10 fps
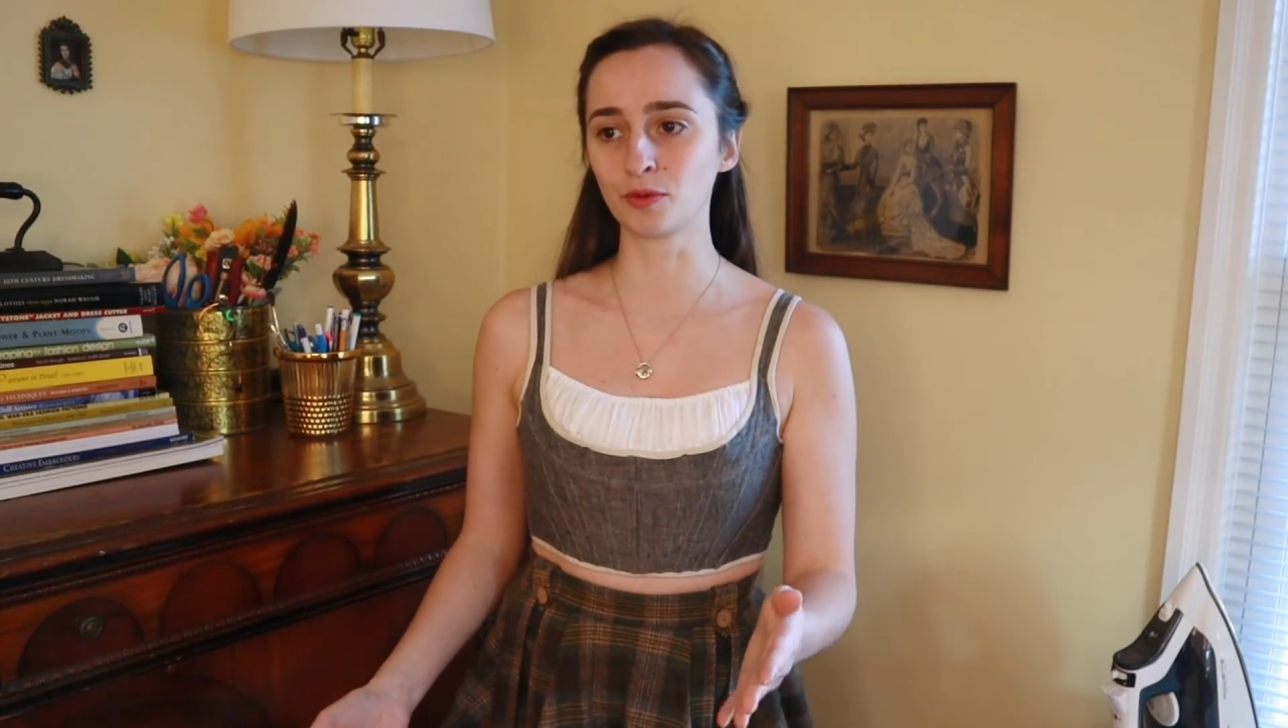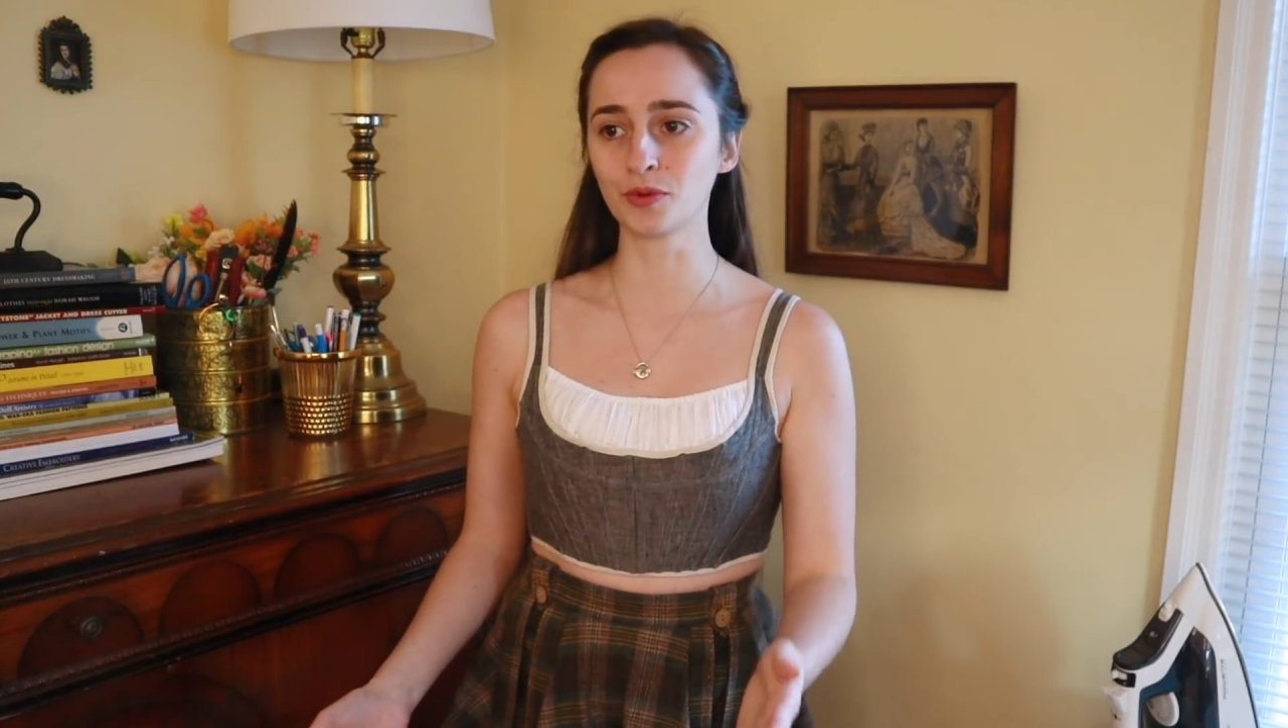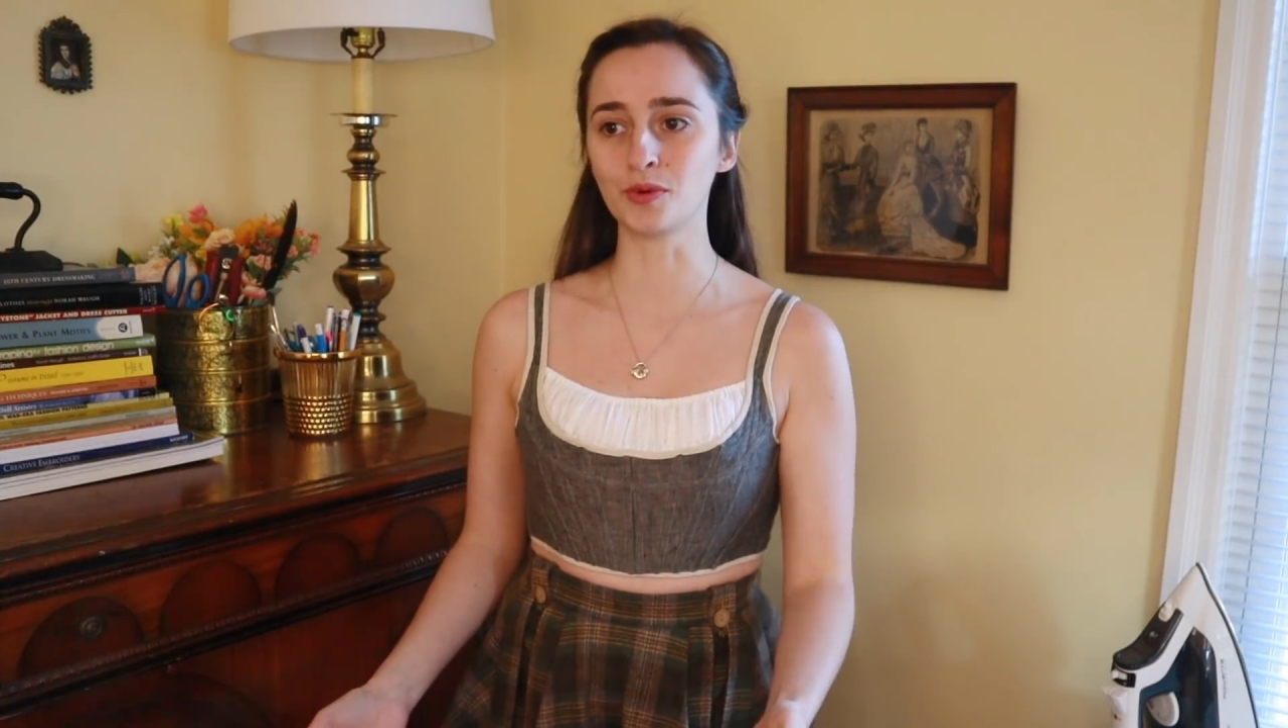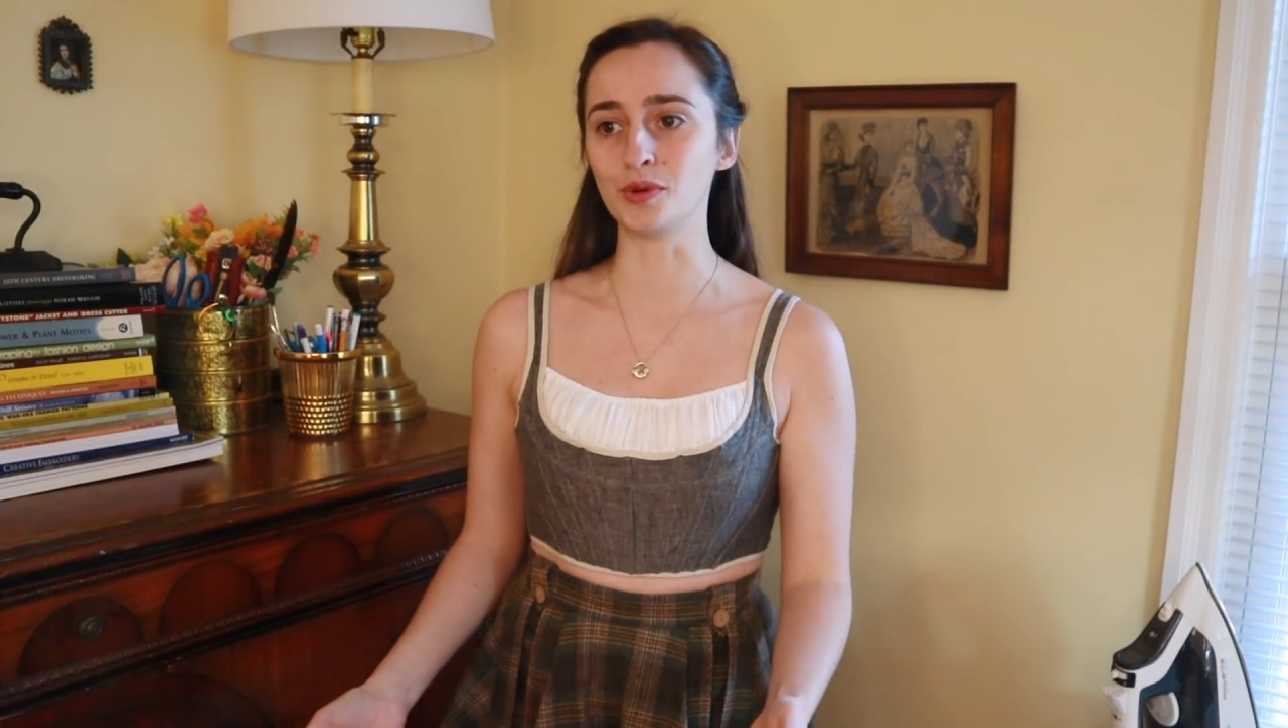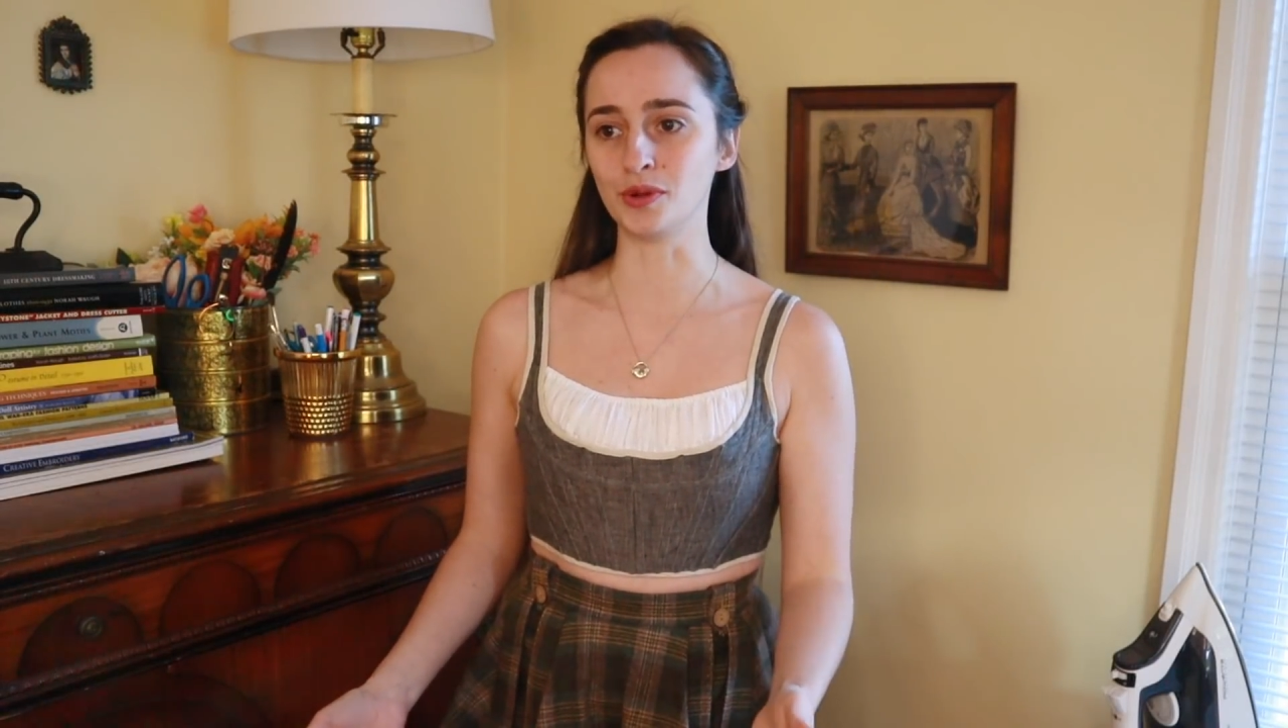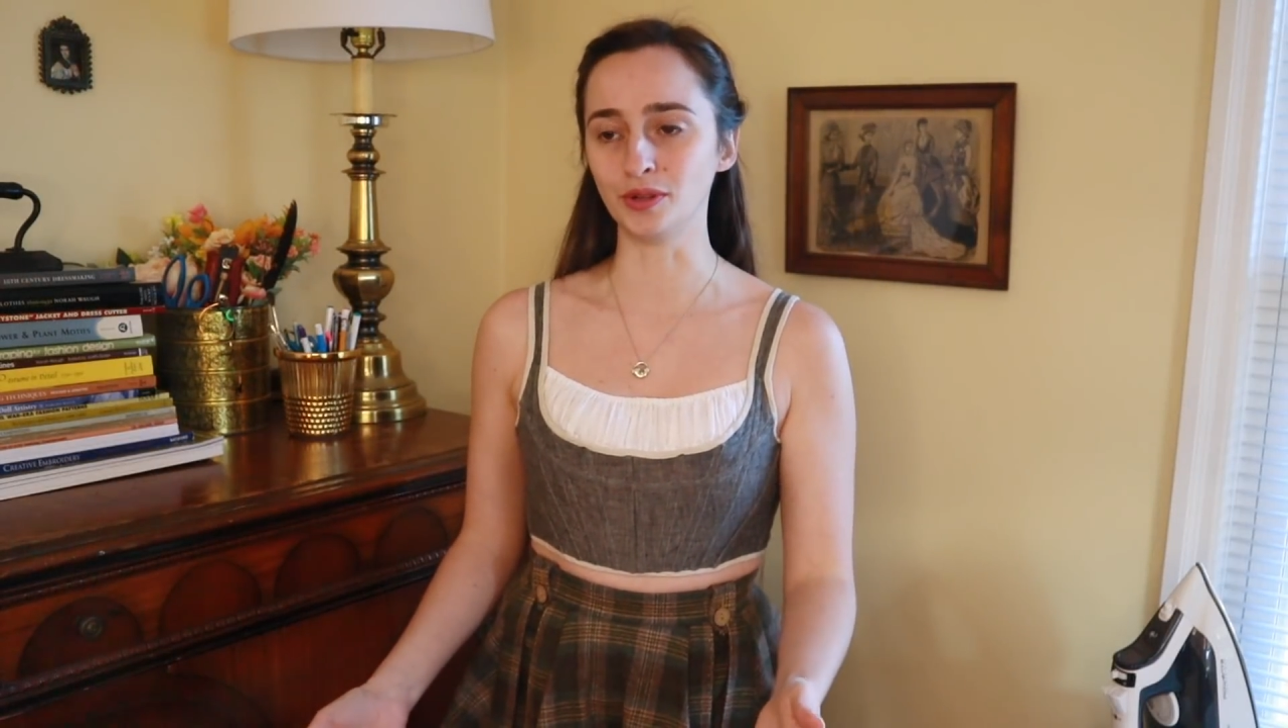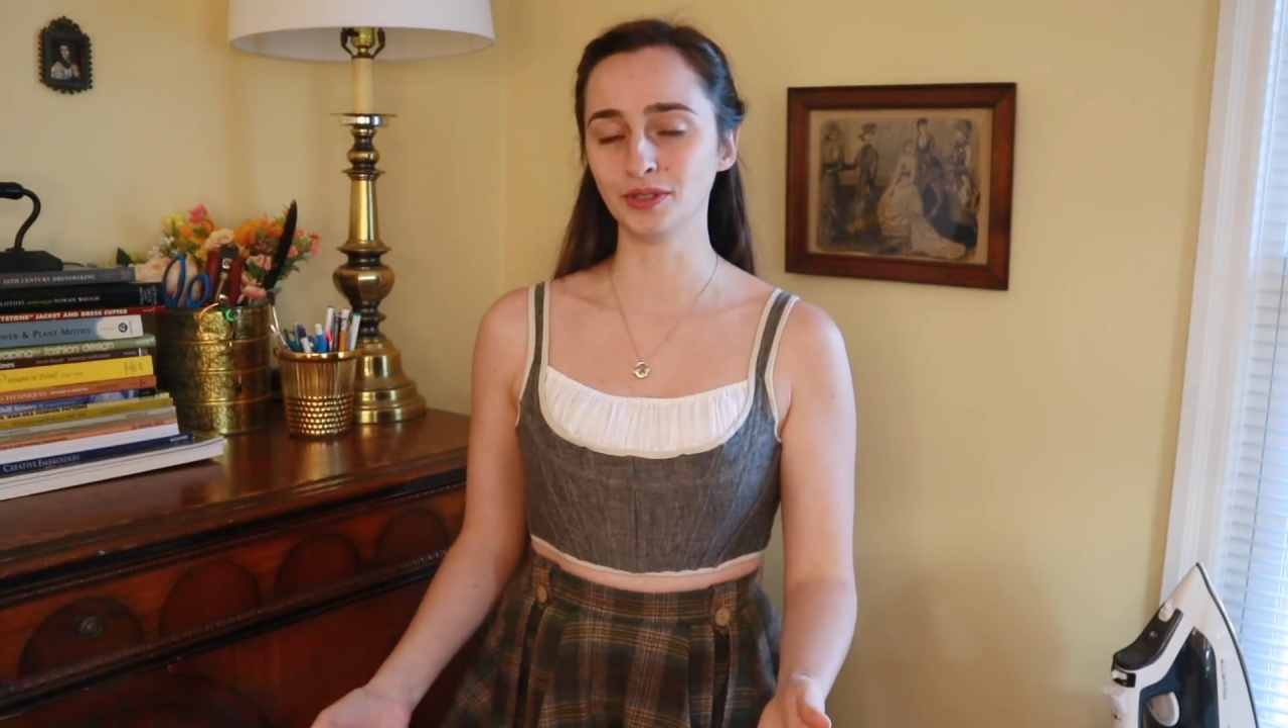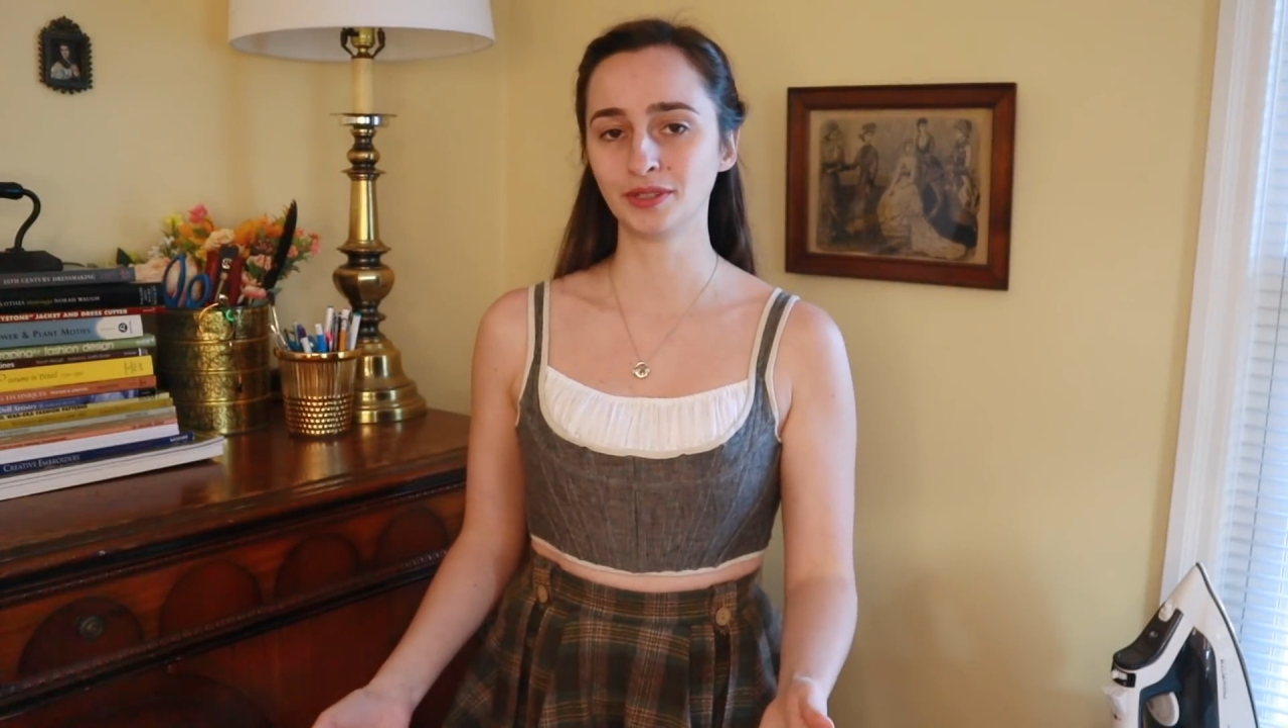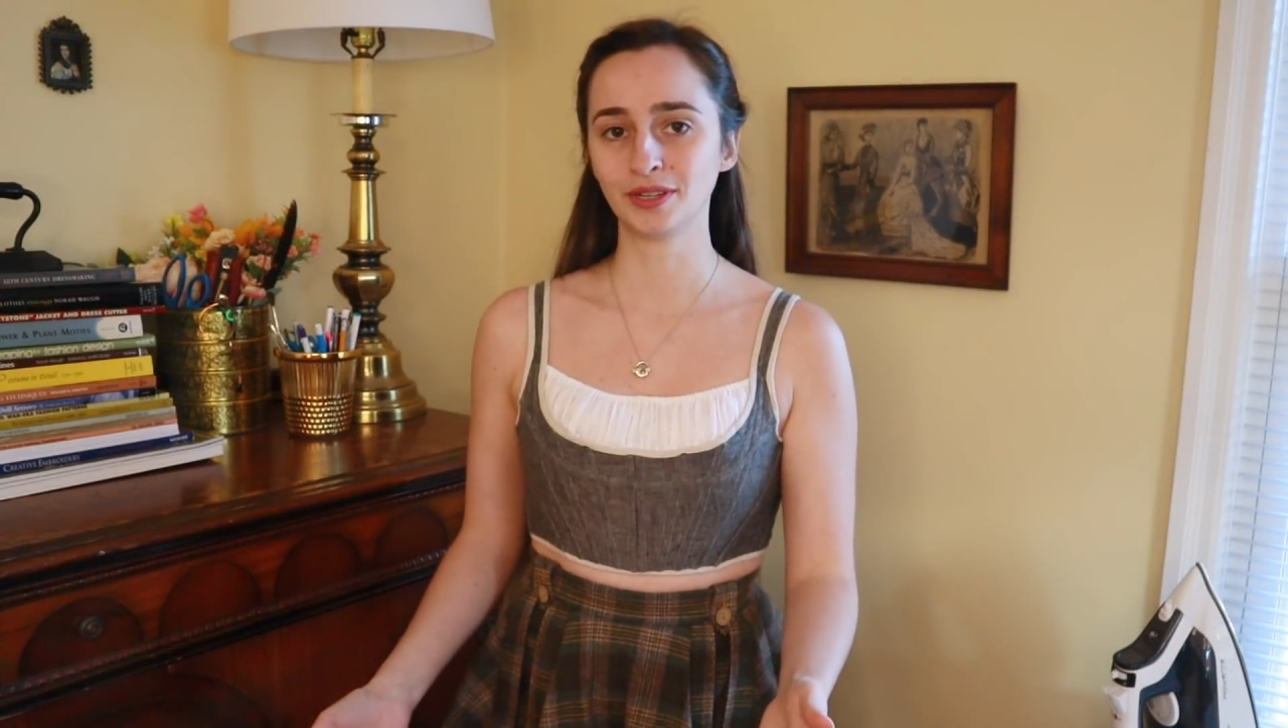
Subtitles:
rule.